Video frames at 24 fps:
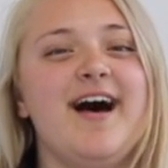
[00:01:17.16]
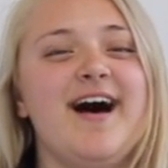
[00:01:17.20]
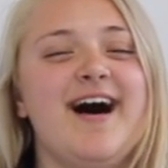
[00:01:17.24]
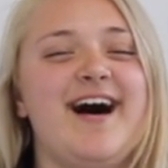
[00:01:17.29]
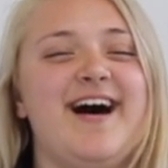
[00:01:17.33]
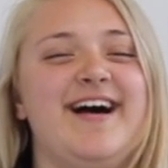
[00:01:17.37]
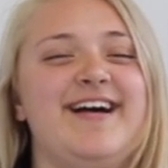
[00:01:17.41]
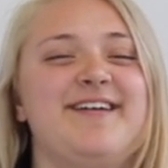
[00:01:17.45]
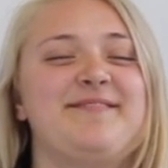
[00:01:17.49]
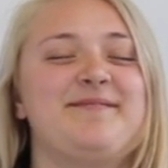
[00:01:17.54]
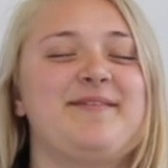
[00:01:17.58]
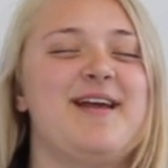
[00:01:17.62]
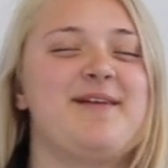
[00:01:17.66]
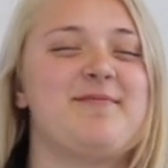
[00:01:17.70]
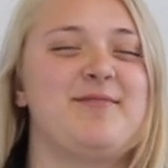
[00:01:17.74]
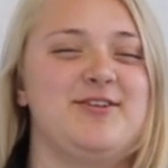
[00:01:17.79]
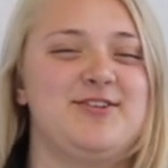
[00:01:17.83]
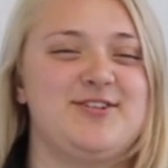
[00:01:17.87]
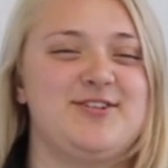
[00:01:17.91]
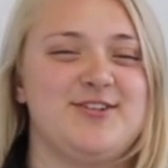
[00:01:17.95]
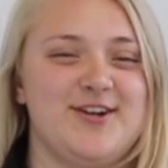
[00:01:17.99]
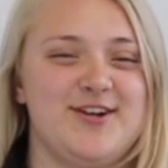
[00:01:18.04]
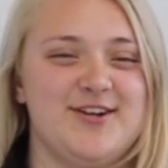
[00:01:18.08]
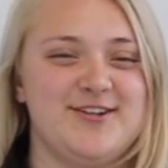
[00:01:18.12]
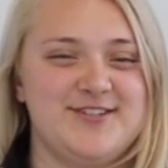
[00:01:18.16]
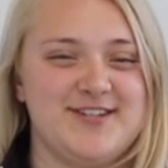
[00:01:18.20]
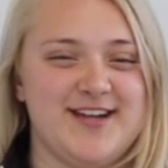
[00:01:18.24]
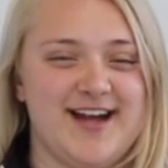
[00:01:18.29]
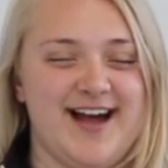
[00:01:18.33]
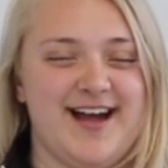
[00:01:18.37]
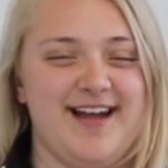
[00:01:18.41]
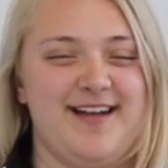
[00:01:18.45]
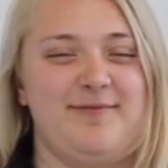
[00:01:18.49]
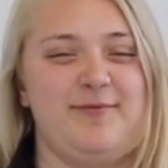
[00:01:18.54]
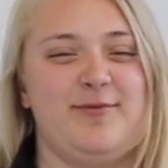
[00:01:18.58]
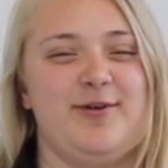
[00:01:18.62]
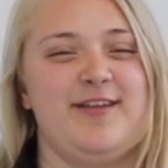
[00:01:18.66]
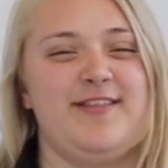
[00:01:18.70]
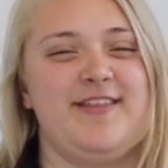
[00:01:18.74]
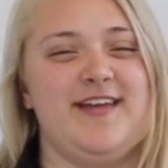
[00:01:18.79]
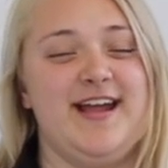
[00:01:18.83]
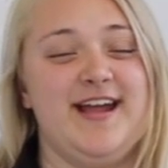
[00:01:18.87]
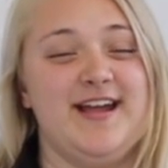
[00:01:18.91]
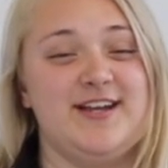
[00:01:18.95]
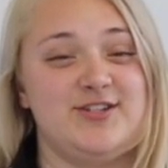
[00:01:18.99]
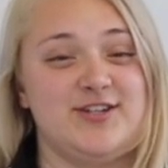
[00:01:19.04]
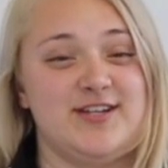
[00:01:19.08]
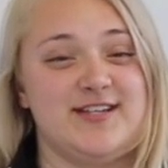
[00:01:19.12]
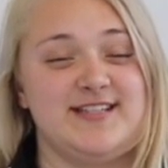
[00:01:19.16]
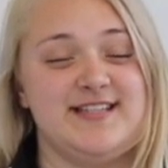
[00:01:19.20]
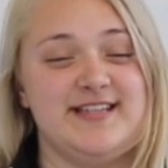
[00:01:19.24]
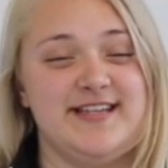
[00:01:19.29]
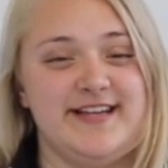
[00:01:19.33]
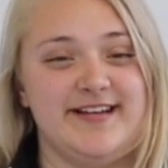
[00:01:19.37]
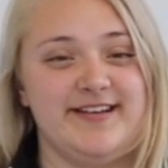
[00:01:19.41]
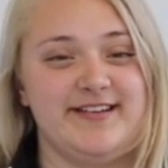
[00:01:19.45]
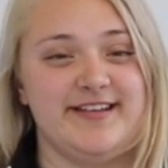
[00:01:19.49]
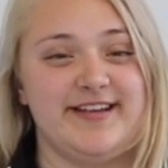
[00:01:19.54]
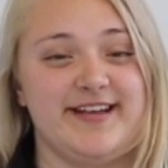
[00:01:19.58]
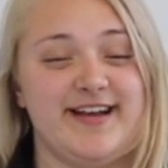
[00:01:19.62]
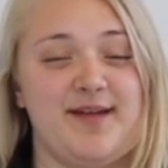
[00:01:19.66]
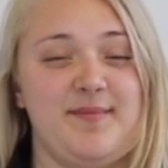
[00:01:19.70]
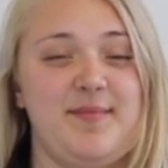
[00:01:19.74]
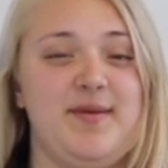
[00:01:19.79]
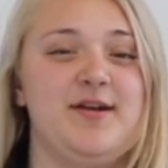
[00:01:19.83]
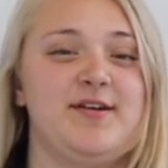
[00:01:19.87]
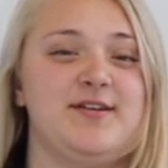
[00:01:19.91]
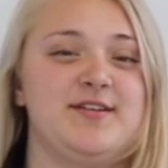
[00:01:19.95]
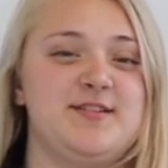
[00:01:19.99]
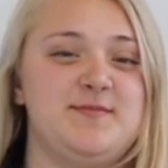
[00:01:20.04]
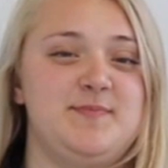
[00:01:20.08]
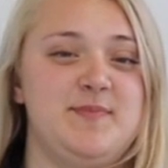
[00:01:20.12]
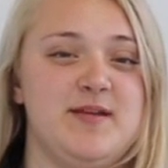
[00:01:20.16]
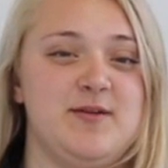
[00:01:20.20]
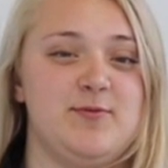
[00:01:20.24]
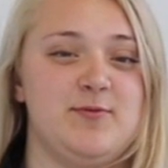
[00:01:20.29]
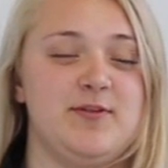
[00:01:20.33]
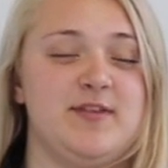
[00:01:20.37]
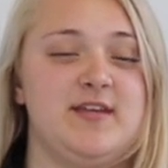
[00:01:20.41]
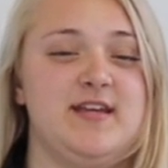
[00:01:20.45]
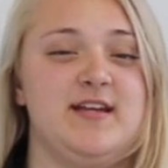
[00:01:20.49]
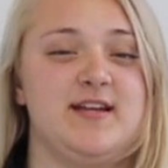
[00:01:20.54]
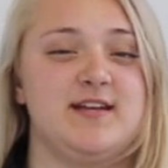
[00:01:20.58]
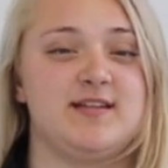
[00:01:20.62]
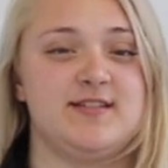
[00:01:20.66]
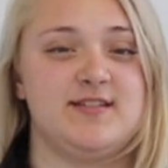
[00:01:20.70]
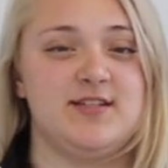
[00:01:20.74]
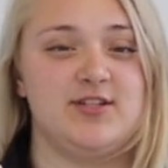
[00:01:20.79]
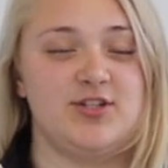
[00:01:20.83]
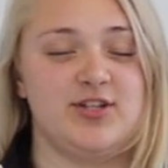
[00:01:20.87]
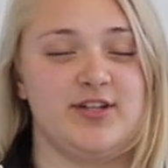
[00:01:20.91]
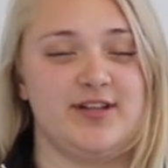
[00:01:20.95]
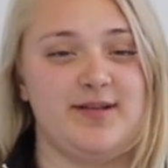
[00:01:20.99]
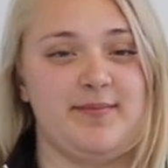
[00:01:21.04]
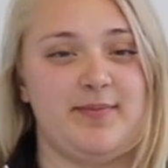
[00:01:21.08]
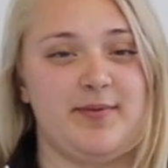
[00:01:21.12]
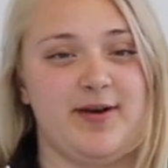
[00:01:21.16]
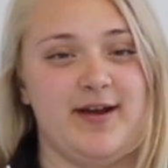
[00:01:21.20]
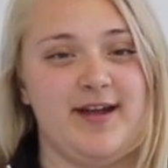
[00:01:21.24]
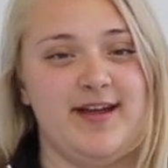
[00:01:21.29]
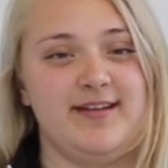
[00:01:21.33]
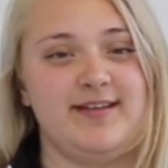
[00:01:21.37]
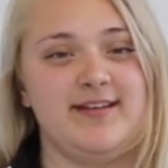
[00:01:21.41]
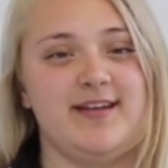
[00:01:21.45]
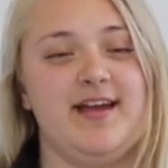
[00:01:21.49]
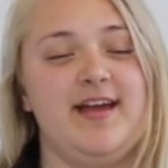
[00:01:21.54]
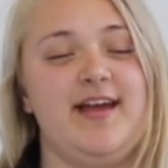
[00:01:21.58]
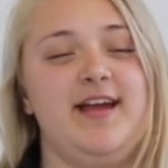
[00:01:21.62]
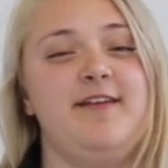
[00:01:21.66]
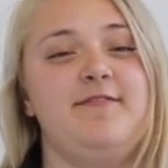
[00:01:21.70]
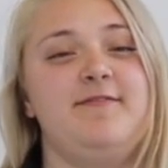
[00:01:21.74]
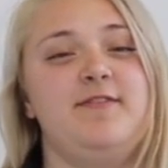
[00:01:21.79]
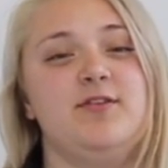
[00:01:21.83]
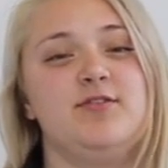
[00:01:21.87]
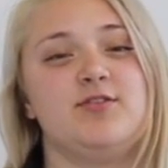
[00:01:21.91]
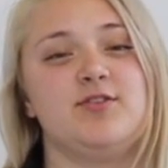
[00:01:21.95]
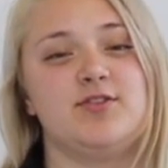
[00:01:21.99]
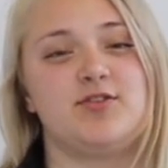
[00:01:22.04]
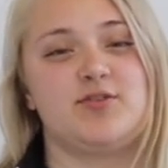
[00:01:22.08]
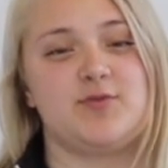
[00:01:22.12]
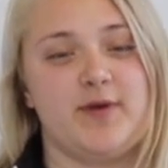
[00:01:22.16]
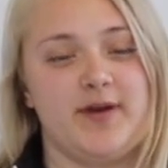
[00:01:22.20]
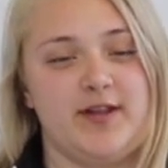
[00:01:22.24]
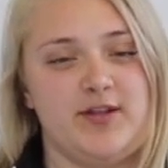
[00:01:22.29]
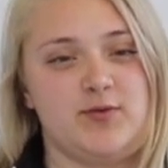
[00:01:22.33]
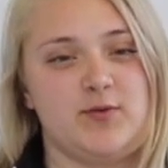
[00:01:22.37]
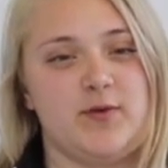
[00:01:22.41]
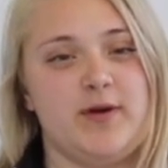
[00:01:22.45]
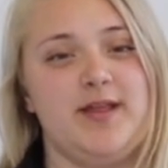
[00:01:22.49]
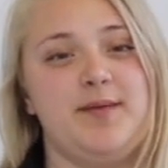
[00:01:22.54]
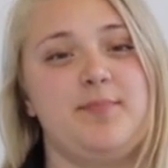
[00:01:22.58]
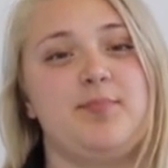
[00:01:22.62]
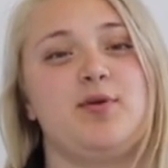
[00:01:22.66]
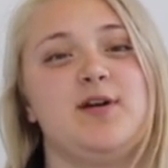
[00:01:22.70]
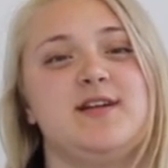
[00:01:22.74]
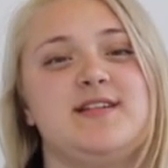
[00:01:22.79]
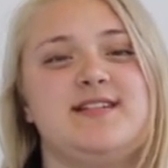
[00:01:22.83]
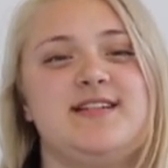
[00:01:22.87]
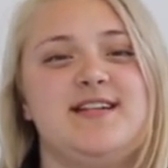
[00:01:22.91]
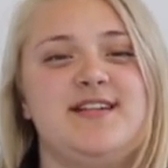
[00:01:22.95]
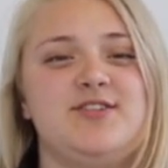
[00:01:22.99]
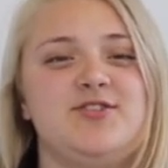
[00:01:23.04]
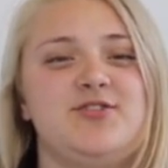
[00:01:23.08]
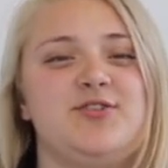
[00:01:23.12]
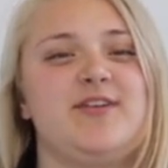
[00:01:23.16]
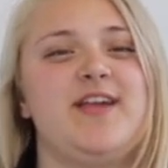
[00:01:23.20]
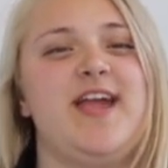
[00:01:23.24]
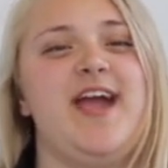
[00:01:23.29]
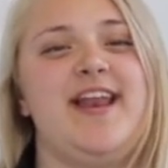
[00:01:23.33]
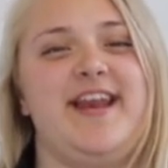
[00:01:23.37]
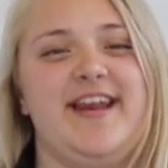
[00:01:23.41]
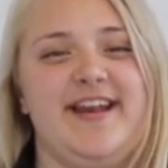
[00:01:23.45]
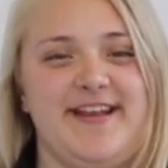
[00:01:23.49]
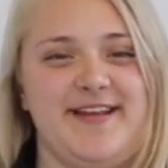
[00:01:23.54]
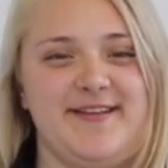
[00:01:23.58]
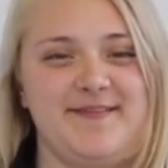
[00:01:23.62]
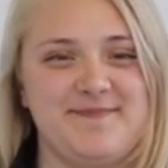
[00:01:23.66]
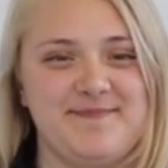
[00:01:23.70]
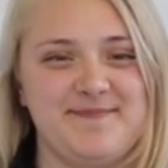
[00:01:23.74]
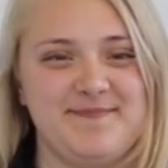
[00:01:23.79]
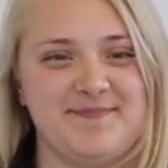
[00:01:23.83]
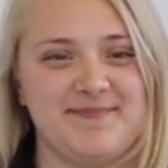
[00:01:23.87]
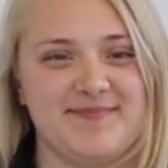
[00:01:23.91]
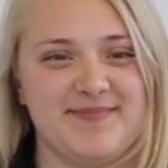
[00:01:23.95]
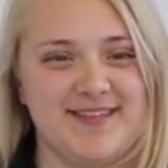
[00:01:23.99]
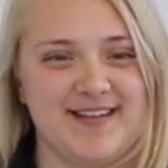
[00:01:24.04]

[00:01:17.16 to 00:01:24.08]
Hi, I'm Cameron Church. I'm with AHS Needle, and I'm here to speak with Kirsten Gillibrand, a future 2020 presidential candidate.